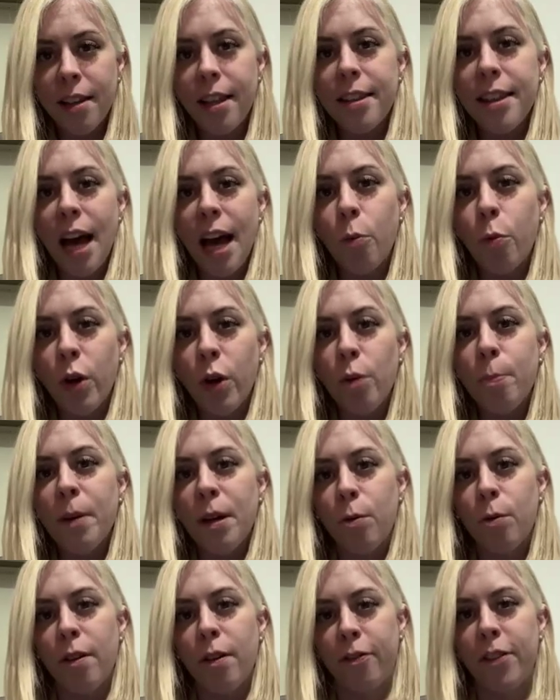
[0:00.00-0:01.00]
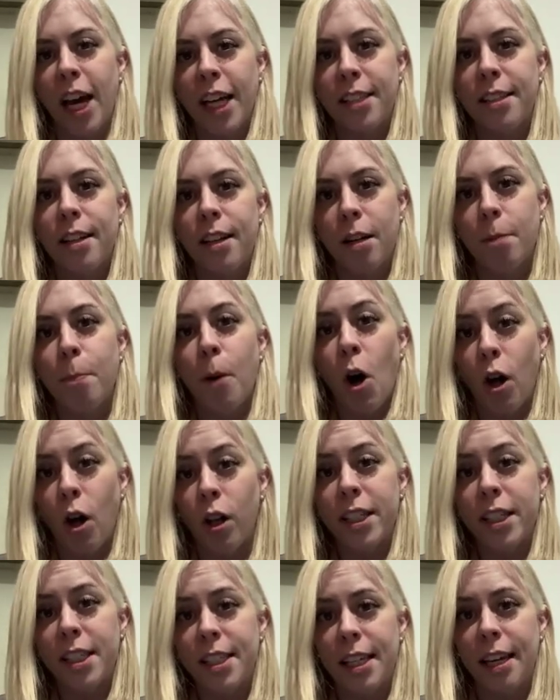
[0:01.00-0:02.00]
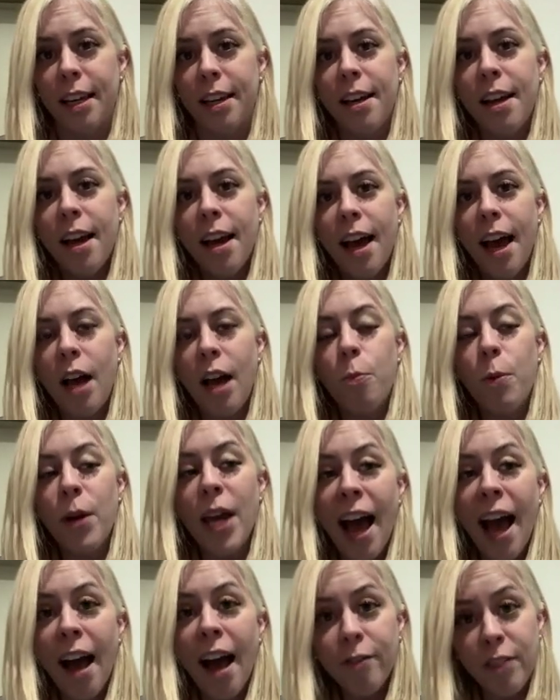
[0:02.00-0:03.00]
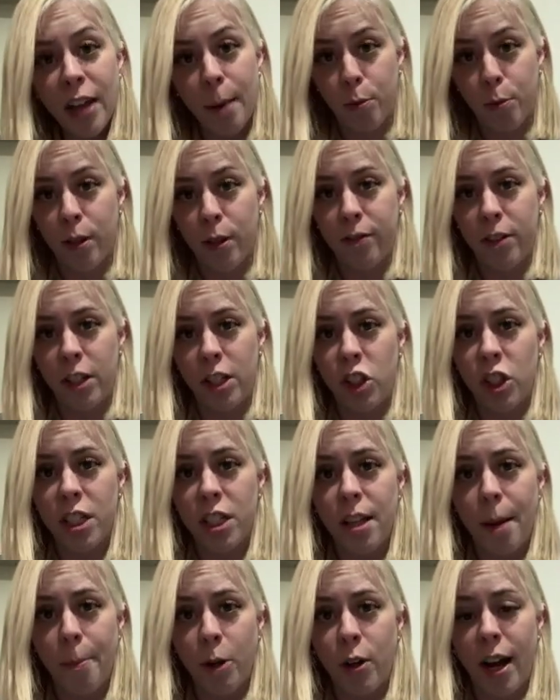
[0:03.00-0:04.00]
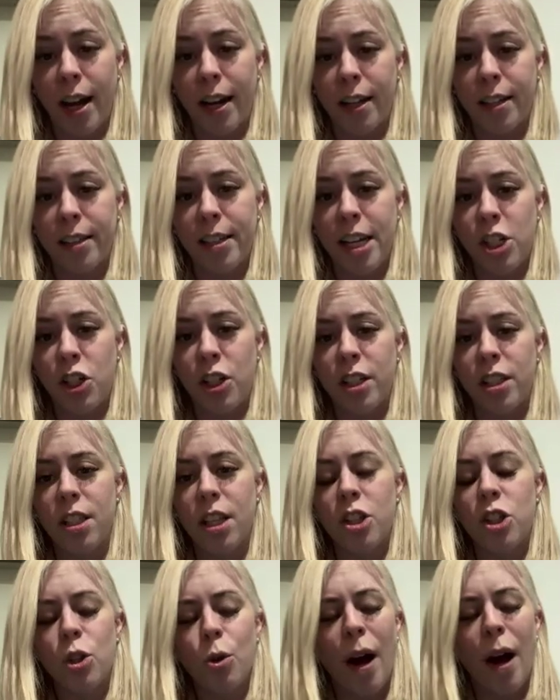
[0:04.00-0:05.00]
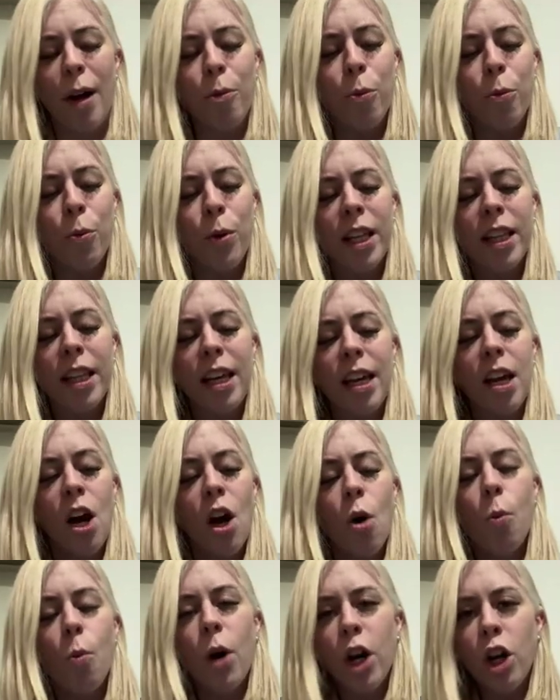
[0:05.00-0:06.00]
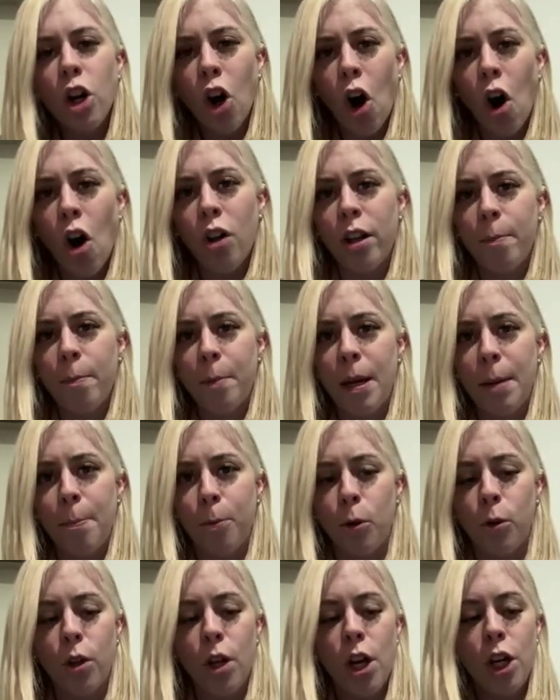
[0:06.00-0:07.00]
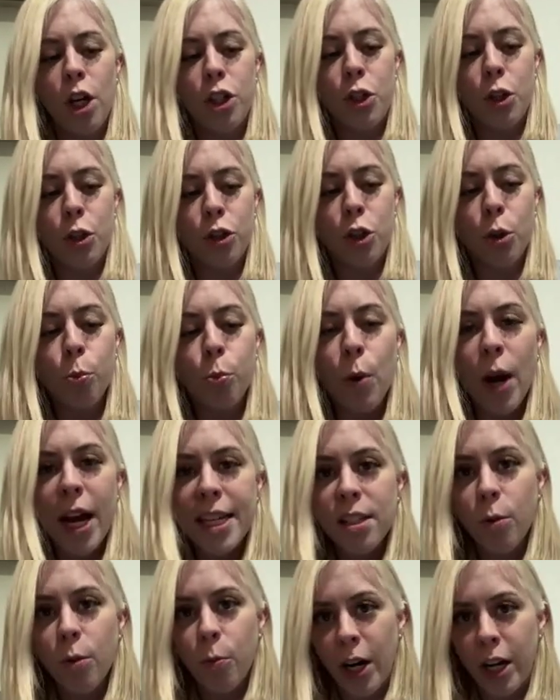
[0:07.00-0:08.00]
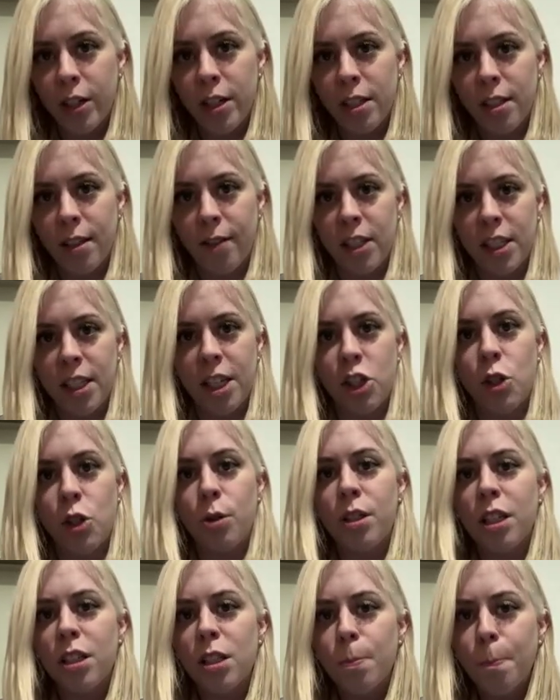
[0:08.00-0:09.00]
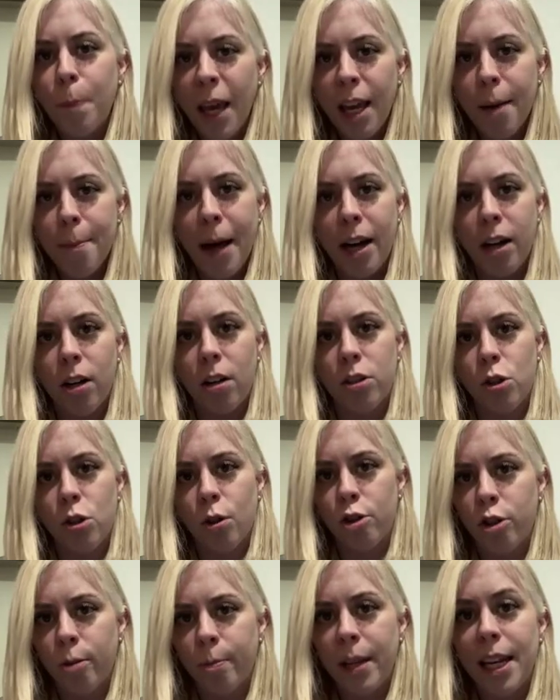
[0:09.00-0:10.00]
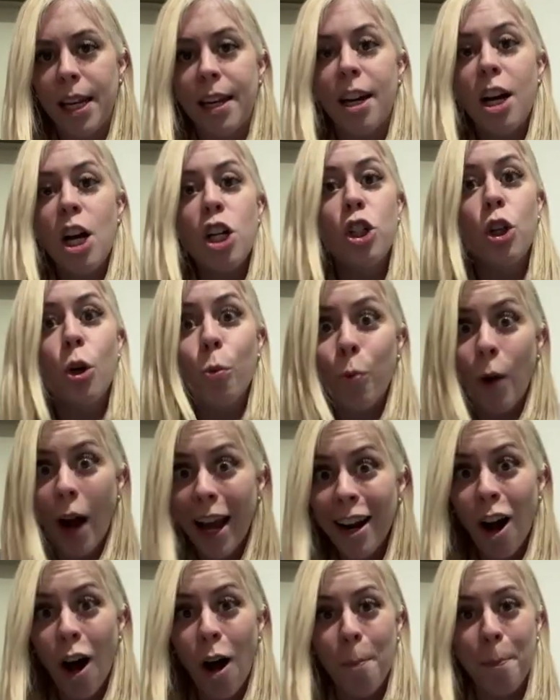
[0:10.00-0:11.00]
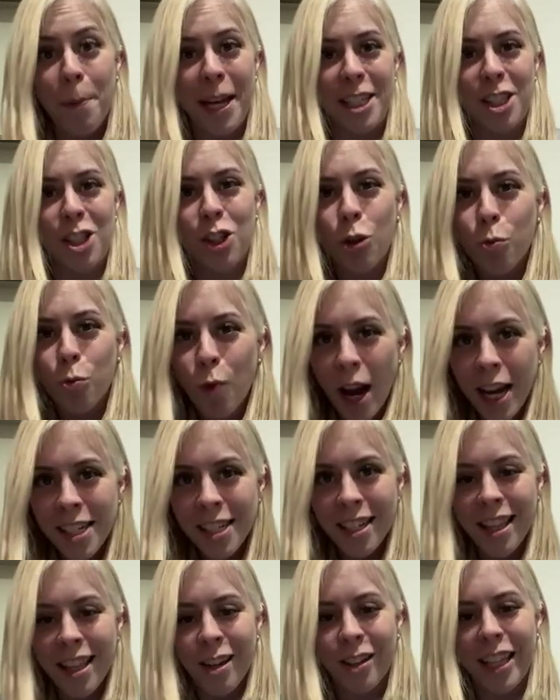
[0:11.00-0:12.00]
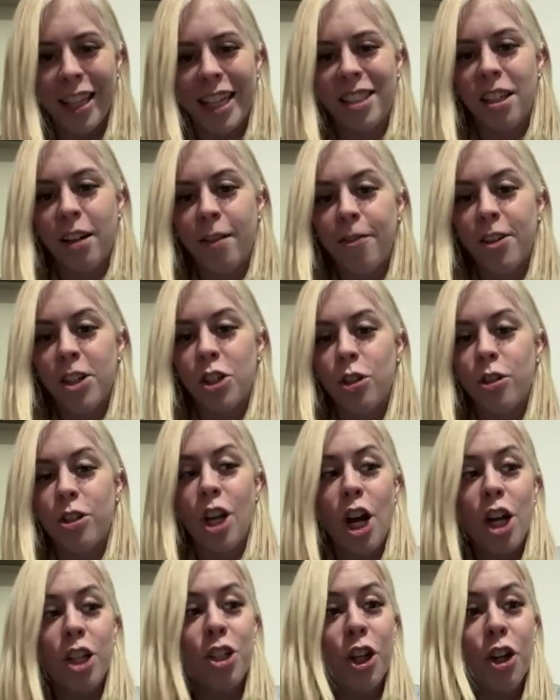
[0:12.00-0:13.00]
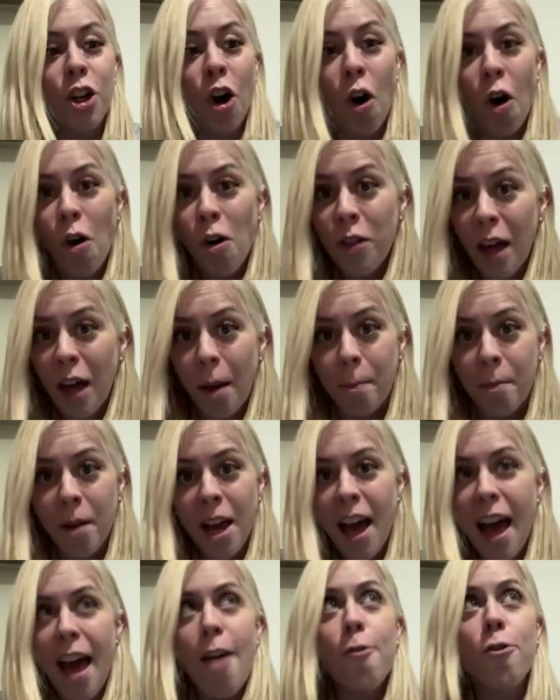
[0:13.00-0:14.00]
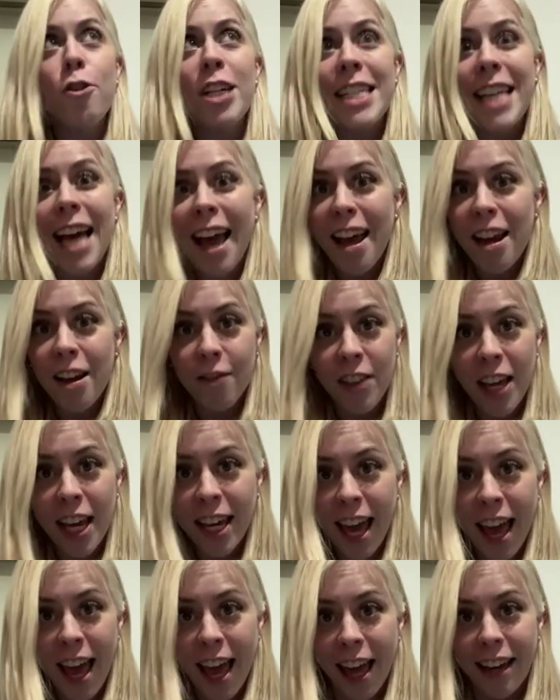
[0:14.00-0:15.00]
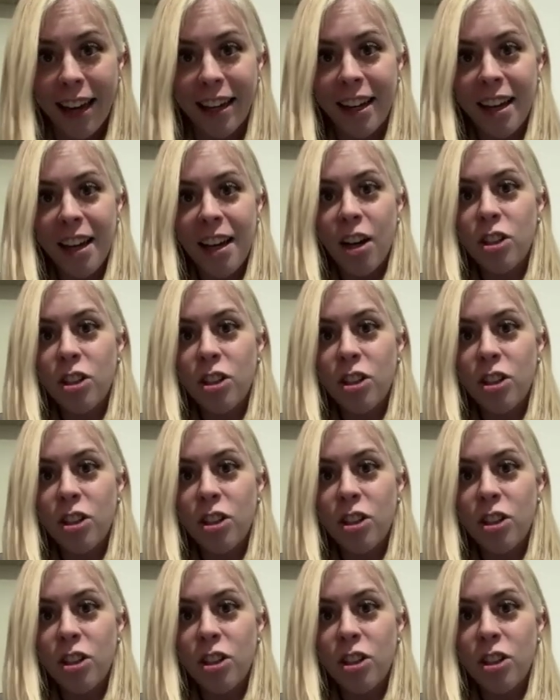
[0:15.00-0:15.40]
then that will be reflected in policy. And we have that privilege in democratic nations. And so I really want to call on people to raise awareness of this issue, to speak about it on social media, to write op-eds, to write to their elected officials, to call them every day if they can.